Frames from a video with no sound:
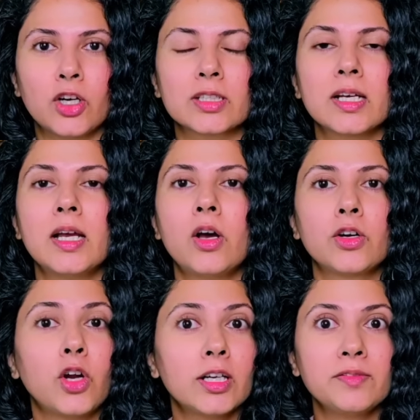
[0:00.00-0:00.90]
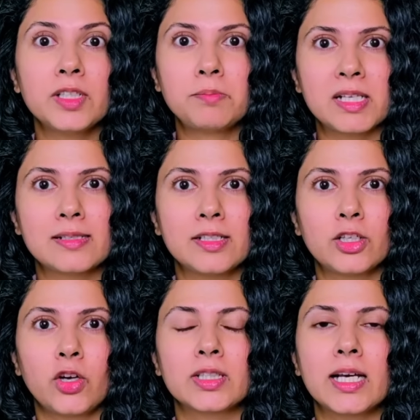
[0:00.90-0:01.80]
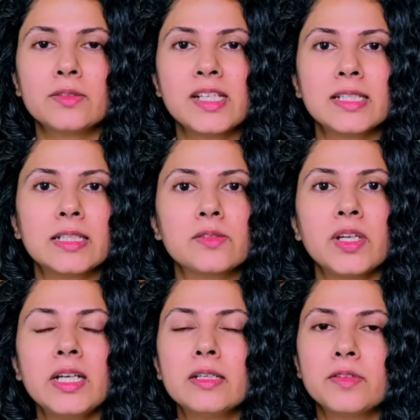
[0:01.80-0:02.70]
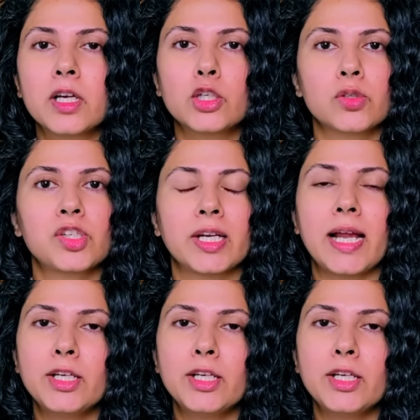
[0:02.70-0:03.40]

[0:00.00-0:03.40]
cloth, not even a muslin cloth. Otherwise, it gets very difficult to strain,